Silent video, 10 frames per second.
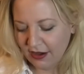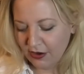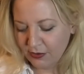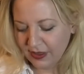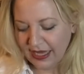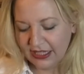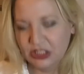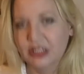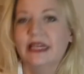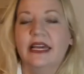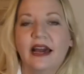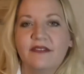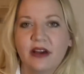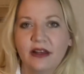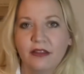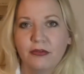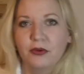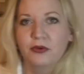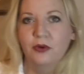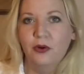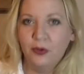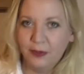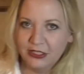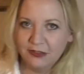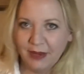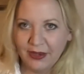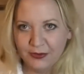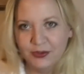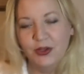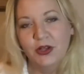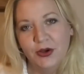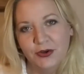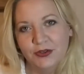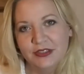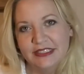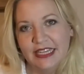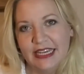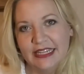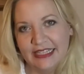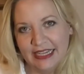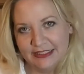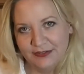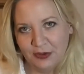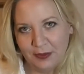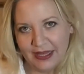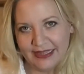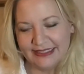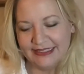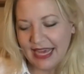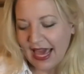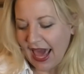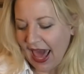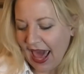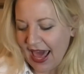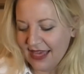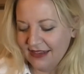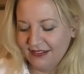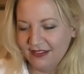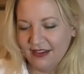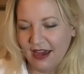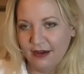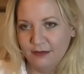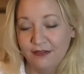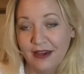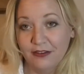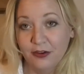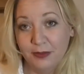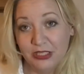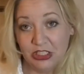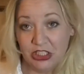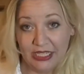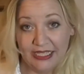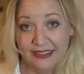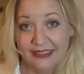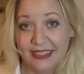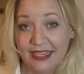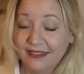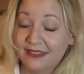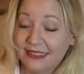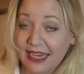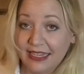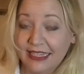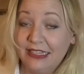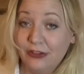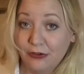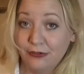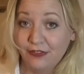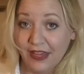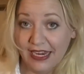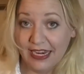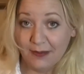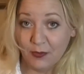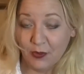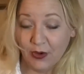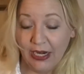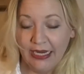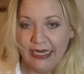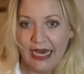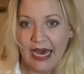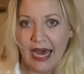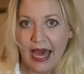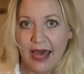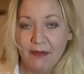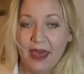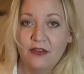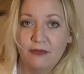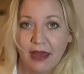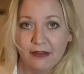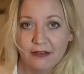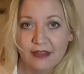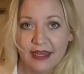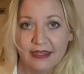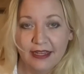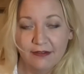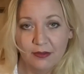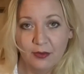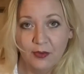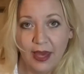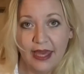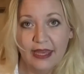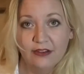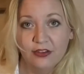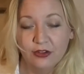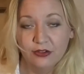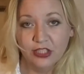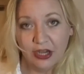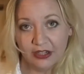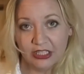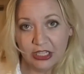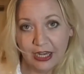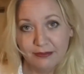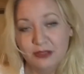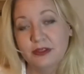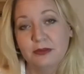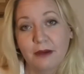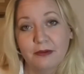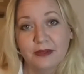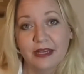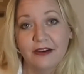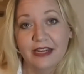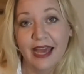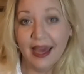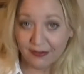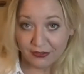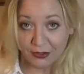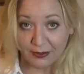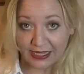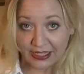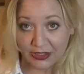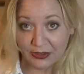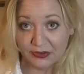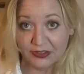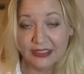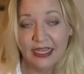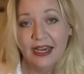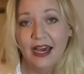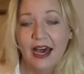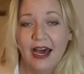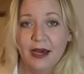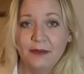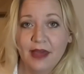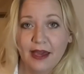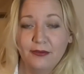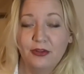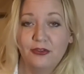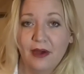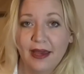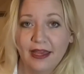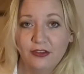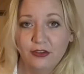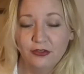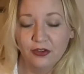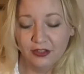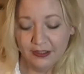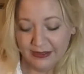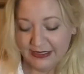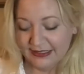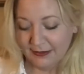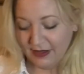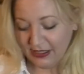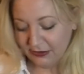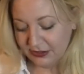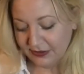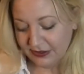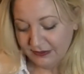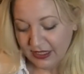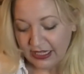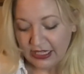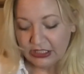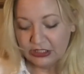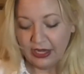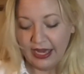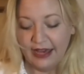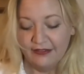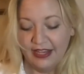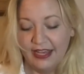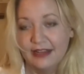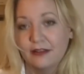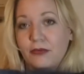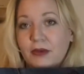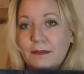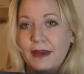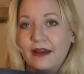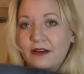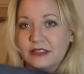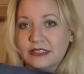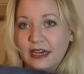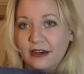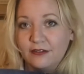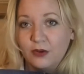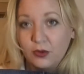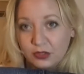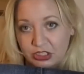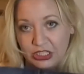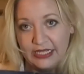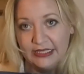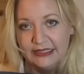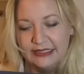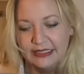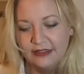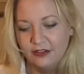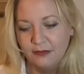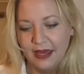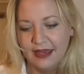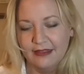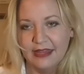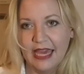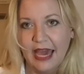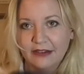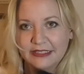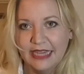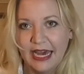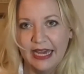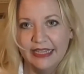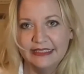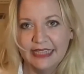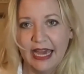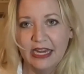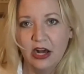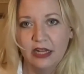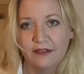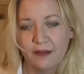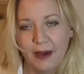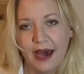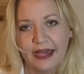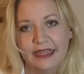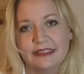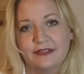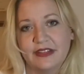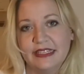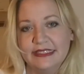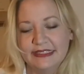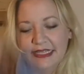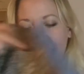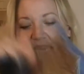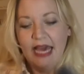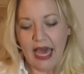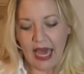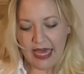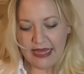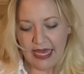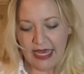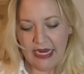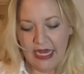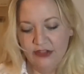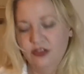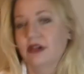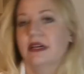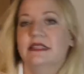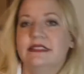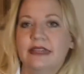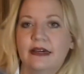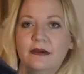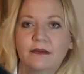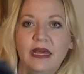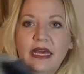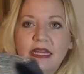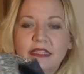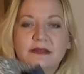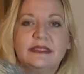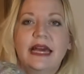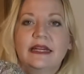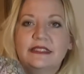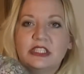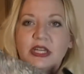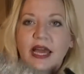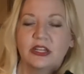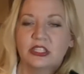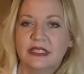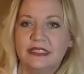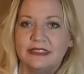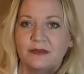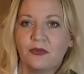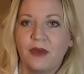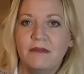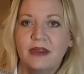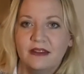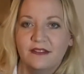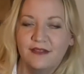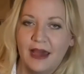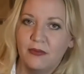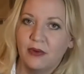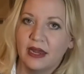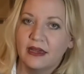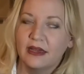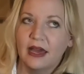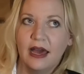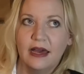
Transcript: oh, well, actually, I've gone through a whole bunch of my old clothes in the last few months and found a whole bunch of jeans that sadly don't fit anymore. And rather than give them away to charity shops, which probably already have too many clothes, that I would try to turn them into something useful. So I have taken 3 pairs of old jeans to make the outsides and all of the pockets for this. And then I took this was actually some remnant fabric.